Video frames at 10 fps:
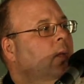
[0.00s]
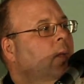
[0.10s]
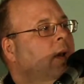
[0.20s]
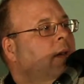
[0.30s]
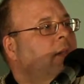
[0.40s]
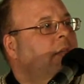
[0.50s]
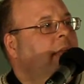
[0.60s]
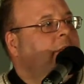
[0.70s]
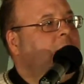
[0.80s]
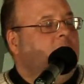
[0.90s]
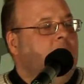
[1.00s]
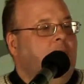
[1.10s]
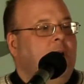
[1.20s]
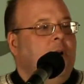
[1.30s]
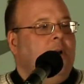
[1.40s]
one of the things I
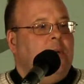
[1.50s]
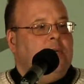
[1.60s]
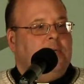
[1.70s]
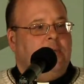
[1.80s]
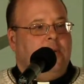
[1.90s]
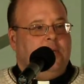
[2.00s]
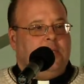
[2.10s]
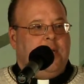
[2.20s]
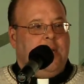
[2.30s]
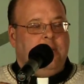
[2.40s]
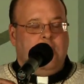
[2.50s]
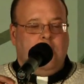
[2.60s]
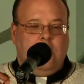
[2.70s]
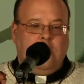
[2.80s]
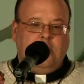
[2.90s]
heard was the Lord say in my
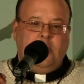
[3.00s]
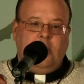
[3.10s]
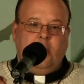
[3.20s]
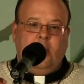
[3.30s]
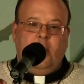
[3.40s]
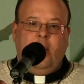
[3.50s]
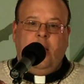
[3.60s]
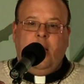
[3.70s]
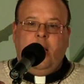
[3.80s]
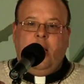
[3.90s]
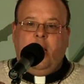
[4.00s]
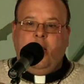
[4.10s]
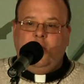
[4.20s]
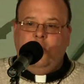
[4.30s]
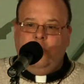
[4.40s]
heart, it's like,
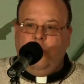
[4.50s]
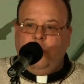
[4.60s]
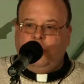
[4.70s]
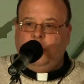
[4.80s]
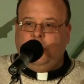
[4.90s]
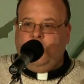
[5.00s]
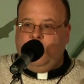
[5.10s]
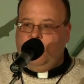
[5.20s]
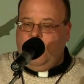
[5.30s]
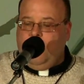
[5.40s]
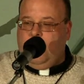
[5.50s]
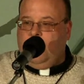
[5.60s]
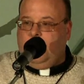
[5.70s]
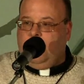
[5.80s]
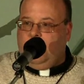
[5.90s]
I don't want you to get
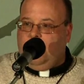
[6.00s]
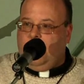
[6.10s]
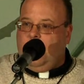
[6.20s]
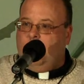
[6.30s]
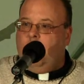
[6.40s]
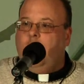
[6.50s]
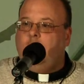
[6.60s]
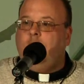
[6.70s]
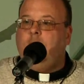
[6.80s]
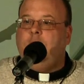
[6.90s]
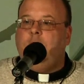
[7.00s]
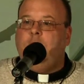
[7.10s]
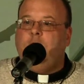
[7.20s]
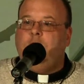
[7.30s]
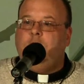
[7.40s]
married. I want you
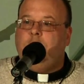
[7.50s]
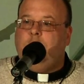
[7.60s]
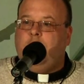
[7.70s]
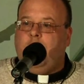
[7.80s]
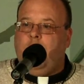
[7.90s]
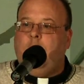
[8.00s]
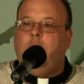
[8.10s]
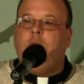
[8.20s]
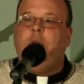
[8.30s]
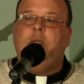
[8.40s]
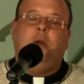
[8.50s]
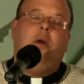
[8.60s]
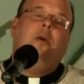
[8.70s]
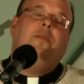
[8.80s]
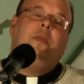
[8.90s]
to become, I want you to,
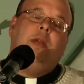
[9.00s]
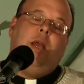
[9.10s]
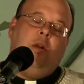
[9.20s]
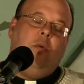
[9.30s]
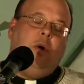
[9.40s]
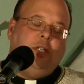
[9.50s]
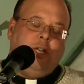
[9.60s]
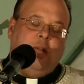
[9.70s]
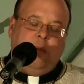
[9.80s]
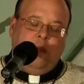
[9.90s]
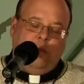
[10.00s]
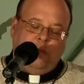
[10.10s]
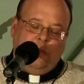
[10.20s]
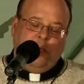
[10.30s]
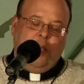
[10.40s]
oh no, I don't want you to get married
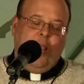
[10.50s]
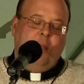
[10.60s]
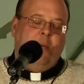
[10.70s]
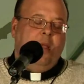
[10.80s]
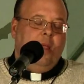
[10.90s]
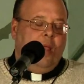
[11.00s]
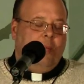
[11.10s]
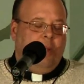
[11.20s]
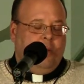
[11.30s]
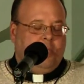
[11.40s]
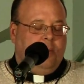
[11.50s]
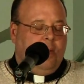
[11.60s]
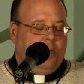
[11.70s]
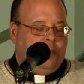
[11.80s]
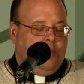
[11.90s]
was what came. And my
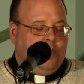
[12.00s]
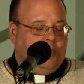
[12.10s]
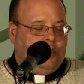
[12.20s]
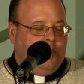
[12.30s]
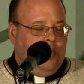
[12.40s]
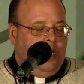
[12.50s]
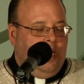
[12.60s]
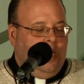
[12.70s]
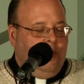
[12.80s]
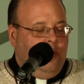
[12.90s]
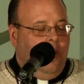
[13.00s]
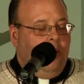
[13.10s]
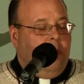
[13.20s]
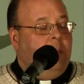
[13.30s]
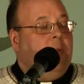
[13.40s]
response was, if you
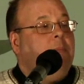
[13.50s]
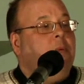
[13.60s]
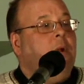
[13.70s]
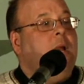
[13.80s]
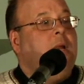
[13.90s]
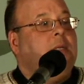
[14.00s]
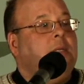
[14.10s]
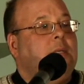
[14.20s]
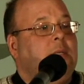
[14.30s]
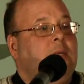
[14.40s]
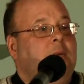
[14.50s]
want me to be a priest,